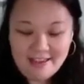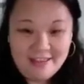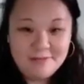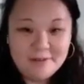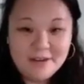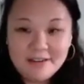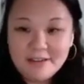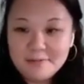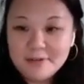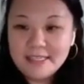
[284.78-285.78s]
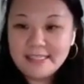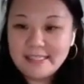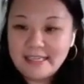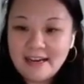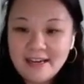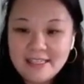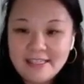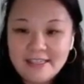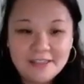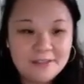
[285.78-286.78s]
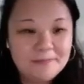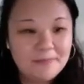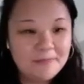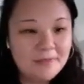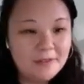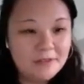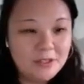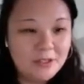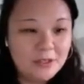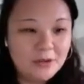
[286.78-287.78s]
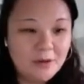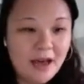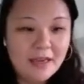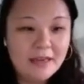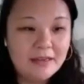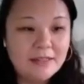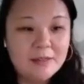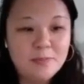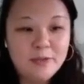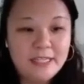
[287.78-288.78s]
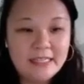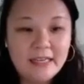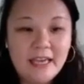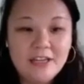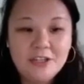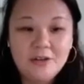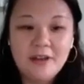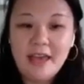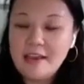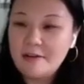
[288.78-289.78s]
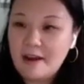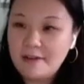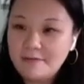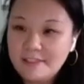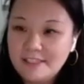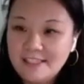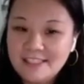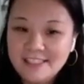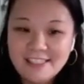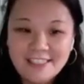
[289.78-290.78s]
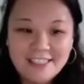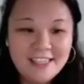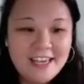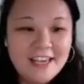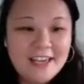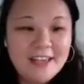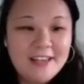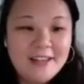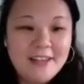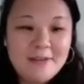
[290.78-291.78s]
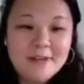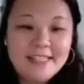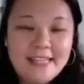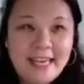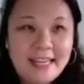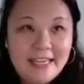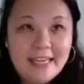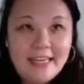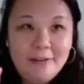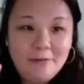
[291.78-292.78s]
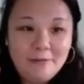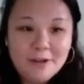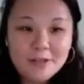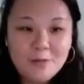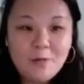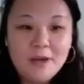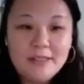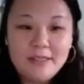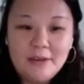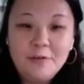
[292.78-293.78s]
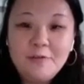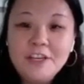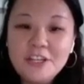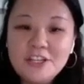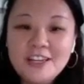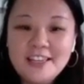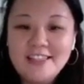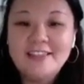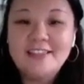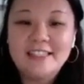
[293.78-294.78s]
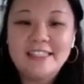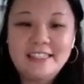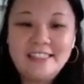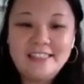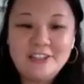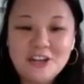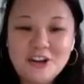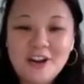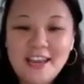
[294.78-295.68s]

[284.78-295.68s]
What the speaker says: And there were these guys here, 2 icons, Britta and John Haycraft. They were technically the first ones that officially started